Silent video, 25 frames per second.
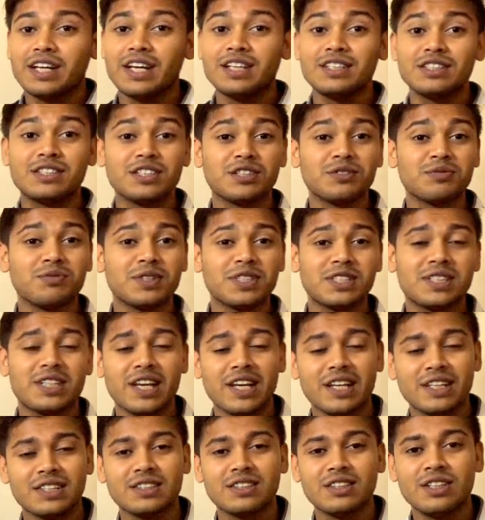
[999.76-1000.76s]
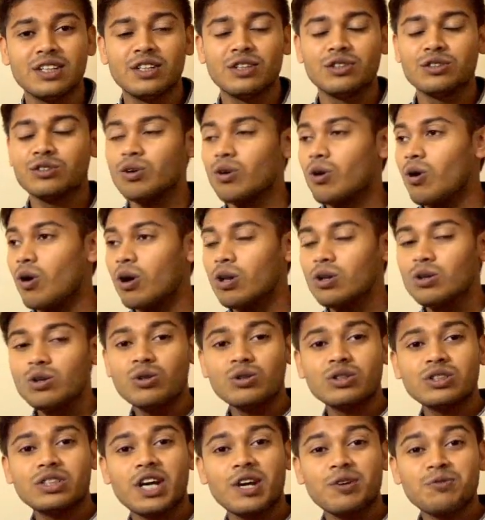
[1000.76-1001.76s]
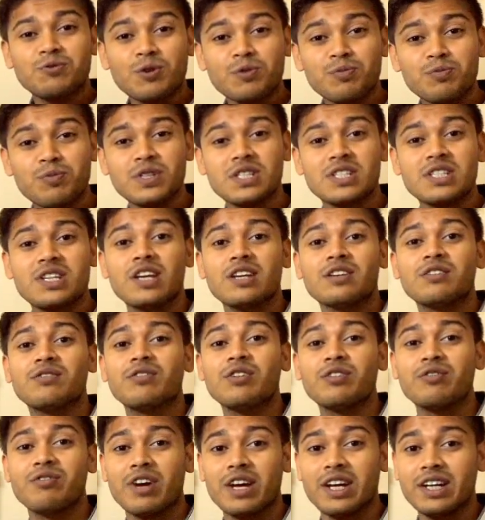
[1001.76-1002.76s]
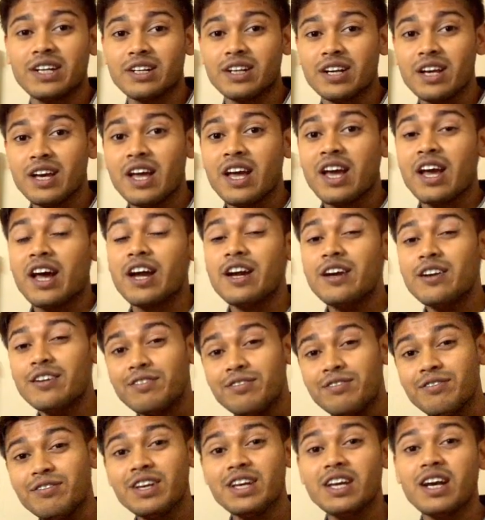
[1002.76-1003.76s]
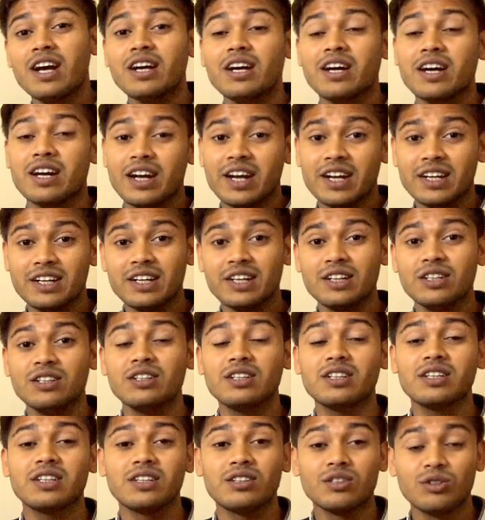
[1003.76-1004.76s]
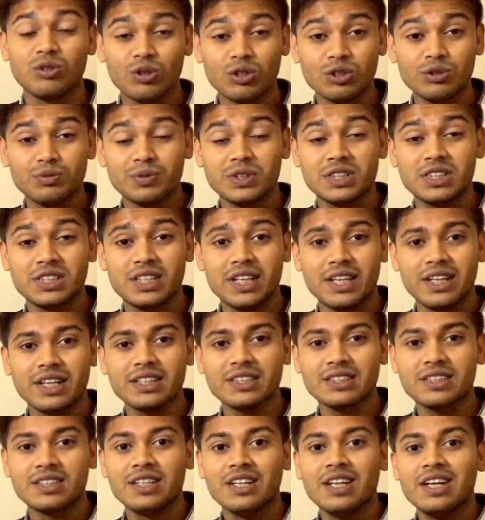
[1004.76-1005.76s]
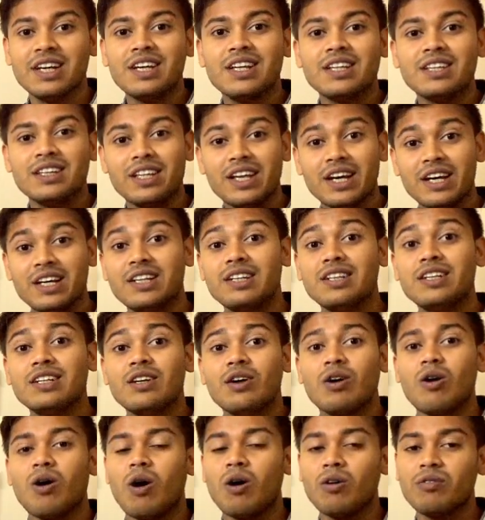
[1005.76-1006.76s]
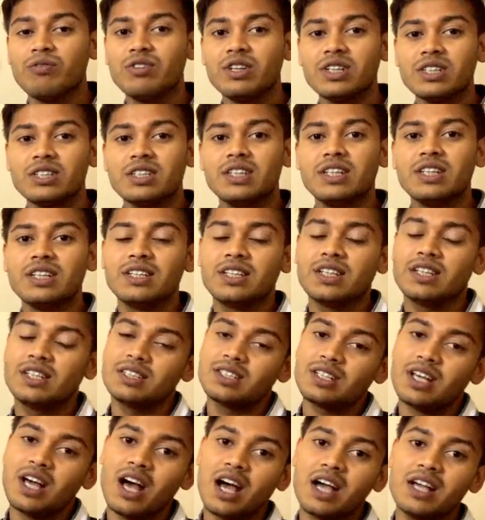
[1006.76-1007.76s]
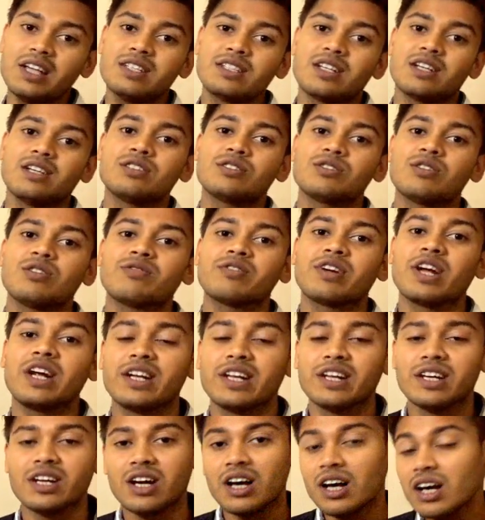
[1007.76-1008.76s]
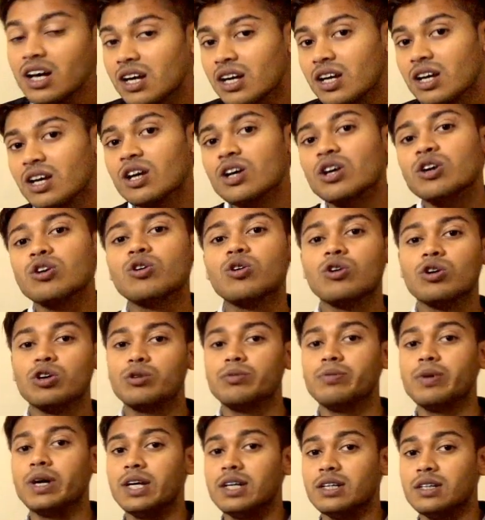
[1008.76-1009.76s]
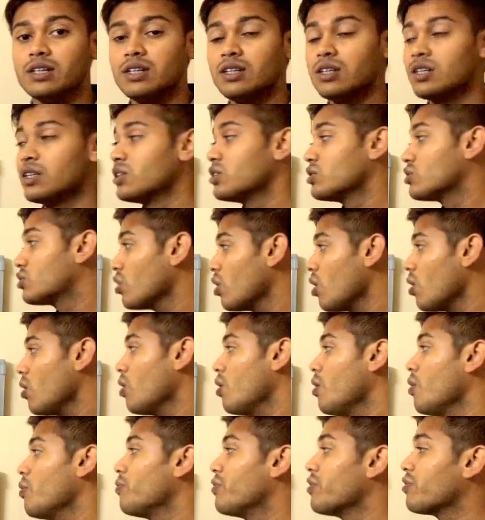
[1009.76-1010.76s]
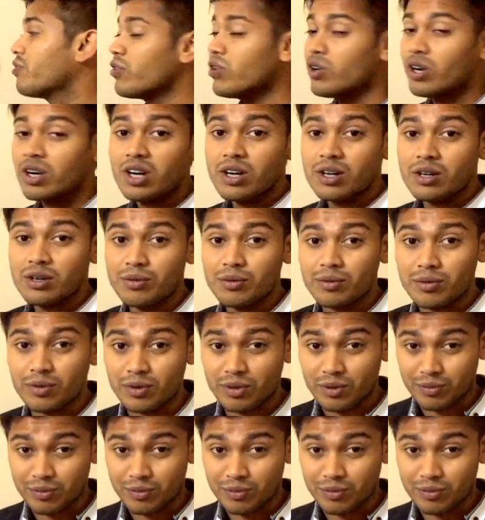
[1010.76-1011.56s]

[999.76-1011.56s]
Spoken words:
tenses mistakes. So all those types of mistakes we find, and if we are correcting those mistakes, then obviously there is a high chance of getting a good band. So before